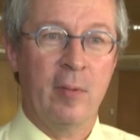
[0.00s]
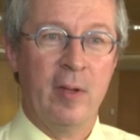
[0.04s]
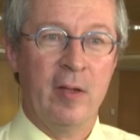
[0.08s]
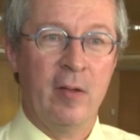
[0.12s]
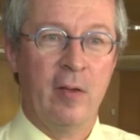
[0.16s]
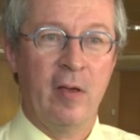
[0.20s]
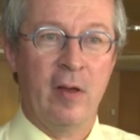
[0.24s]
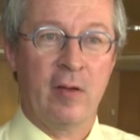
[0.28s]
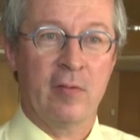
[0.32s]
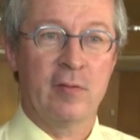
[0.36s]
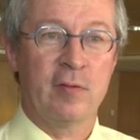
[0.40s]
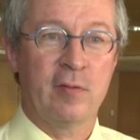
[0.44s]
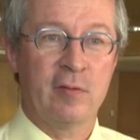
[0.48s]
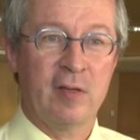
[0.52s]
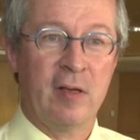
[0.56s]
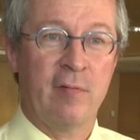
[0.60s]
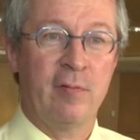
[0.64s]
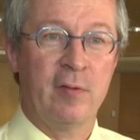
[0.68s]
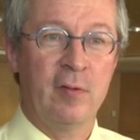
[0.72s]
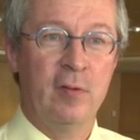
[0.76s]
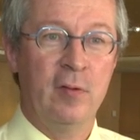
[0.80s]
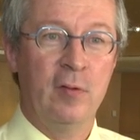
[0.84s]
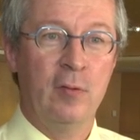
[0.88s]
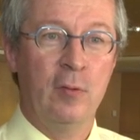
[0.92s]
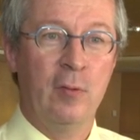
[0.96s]
well, there are
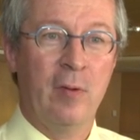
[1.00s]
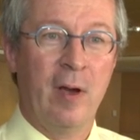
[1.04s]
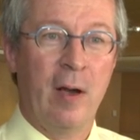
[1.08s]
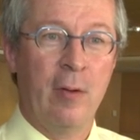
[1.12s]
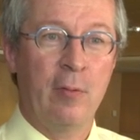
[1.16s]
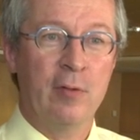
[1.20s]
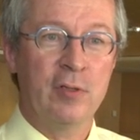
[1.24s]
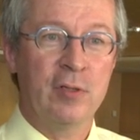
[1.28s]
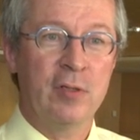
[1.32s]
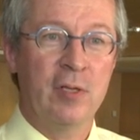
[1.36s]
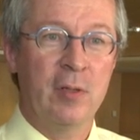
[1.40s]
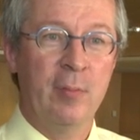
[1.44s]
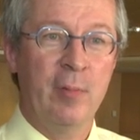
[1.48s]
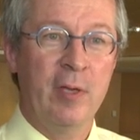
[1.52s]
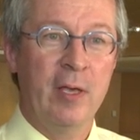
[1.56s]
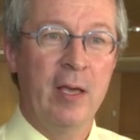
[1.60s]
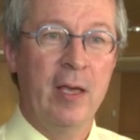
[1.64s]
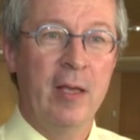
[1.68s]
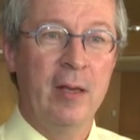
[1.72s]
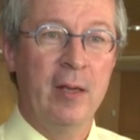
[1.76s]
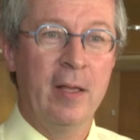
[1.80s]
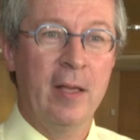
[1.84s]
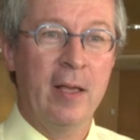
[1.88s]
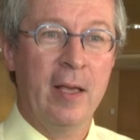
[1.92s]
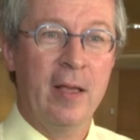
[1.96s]
seventy-two hours in the
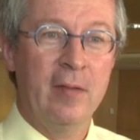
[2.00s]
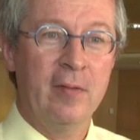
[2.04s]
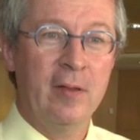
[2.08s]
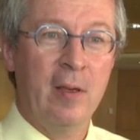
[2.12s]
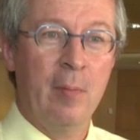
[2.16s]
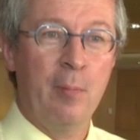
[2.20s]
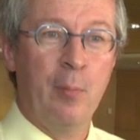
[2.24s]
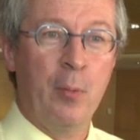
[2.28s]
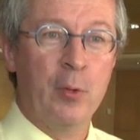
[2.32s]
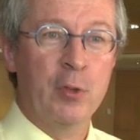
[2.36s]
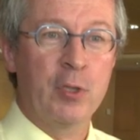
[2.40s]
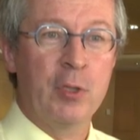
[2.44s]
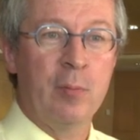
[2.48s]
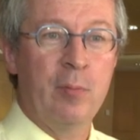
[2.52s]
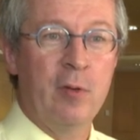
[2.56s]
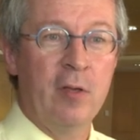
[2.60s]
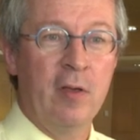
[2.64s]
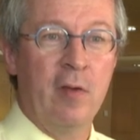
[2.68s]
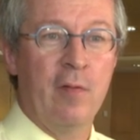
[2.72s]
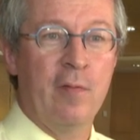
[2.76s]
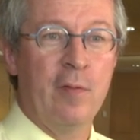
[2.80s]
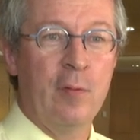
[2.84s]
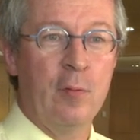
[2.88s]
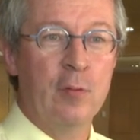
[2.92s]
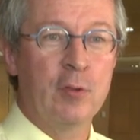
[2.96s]
beginning and then
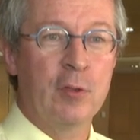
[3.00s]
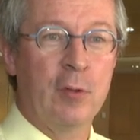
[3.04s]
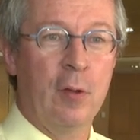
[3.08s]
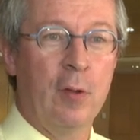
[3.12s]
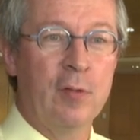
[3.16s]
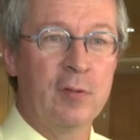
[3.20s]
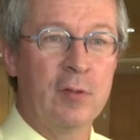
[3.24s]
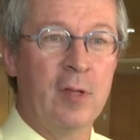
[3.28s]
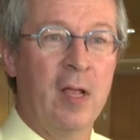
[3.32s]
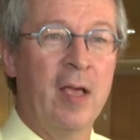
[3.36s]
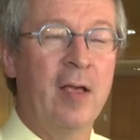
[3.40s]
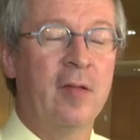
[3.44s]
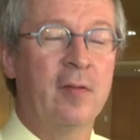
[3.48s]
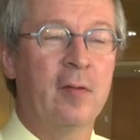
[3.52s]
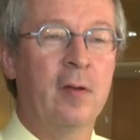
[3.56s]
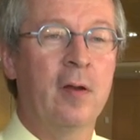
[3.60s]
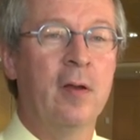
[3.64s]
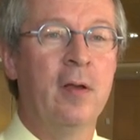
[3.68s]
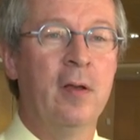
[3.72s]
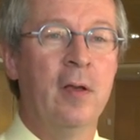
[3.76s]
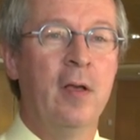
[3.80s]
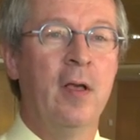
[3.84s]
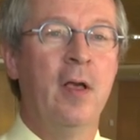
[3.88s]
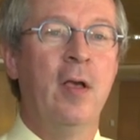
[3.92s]
possibly a few slots later.